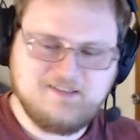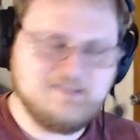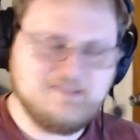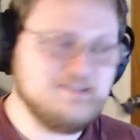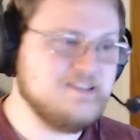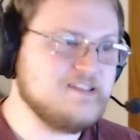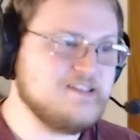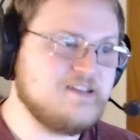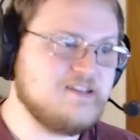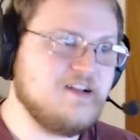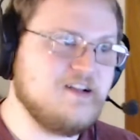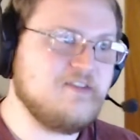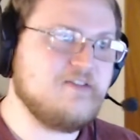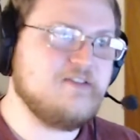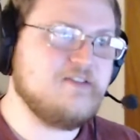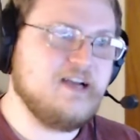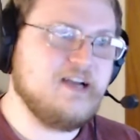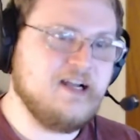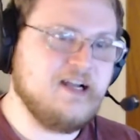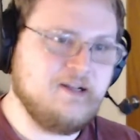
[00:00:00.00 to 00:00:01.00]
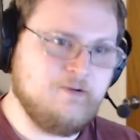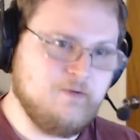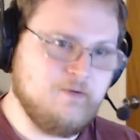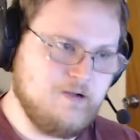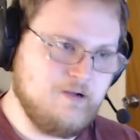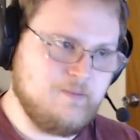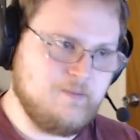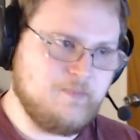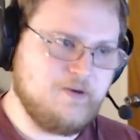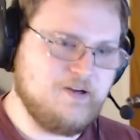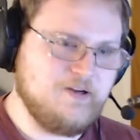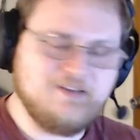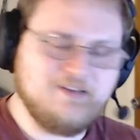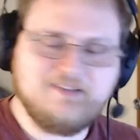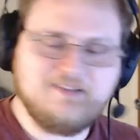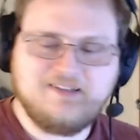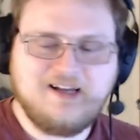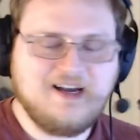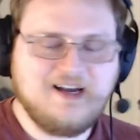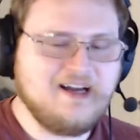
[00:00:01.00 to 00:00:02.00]
Stuff I grew up on.
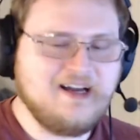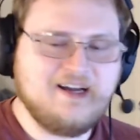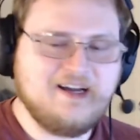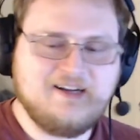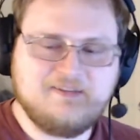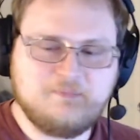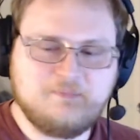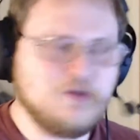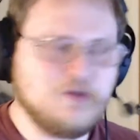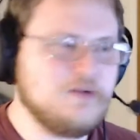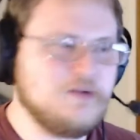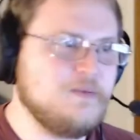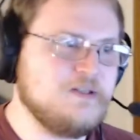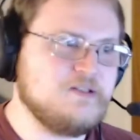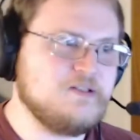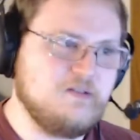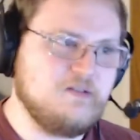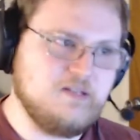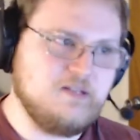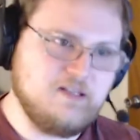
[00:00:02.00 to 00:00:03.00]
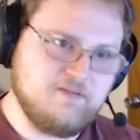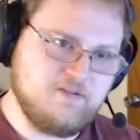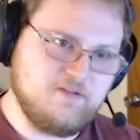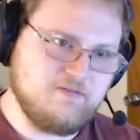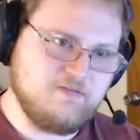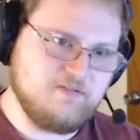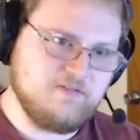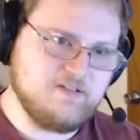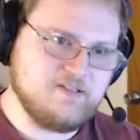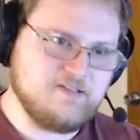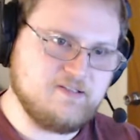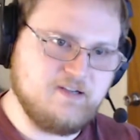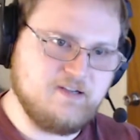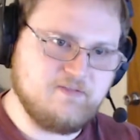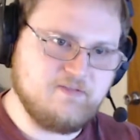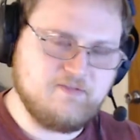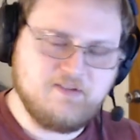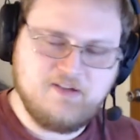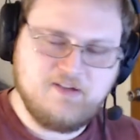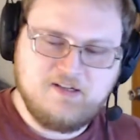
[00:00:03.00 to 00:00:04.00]
I pretty much live off this
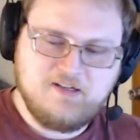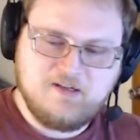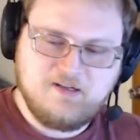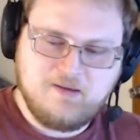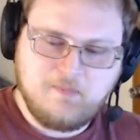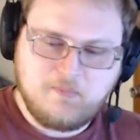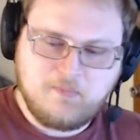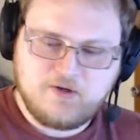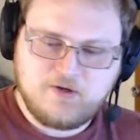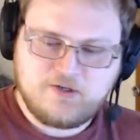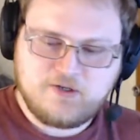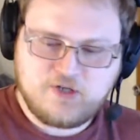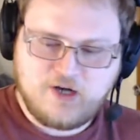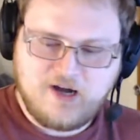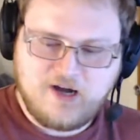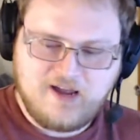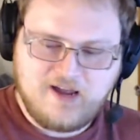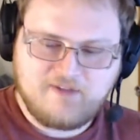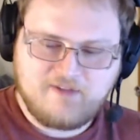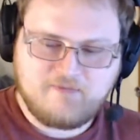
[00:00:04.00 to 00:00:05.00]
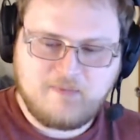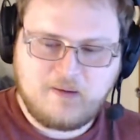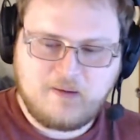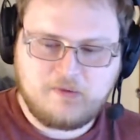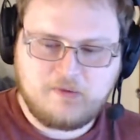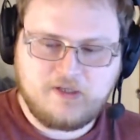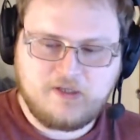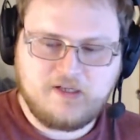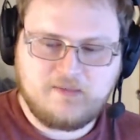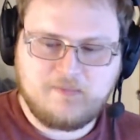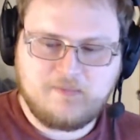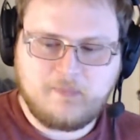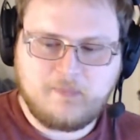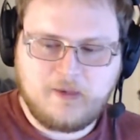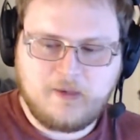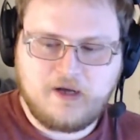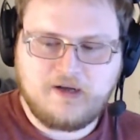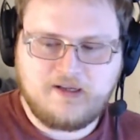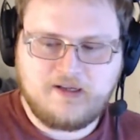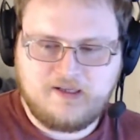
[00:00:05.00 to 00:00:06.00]
stuff. I'm pretty sure half my blood in my
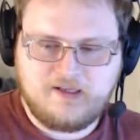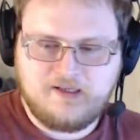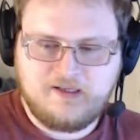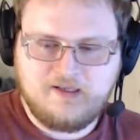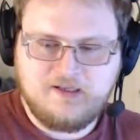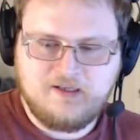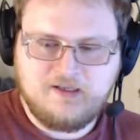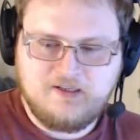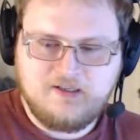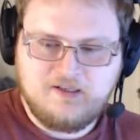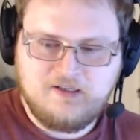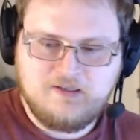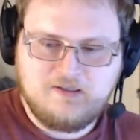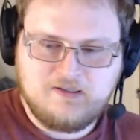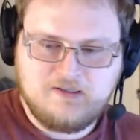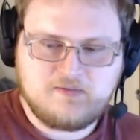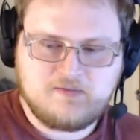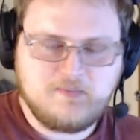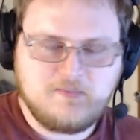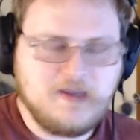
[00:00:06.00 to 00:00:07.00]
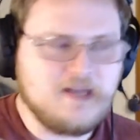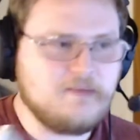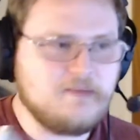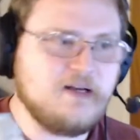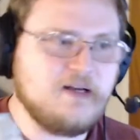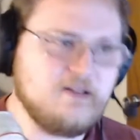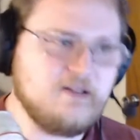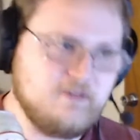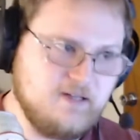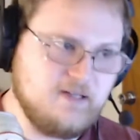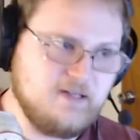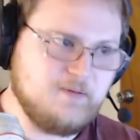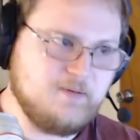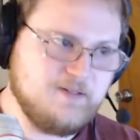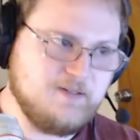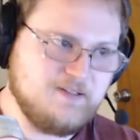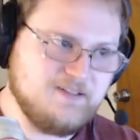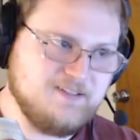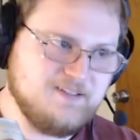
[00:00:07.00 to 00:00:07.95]
body is made by a late one.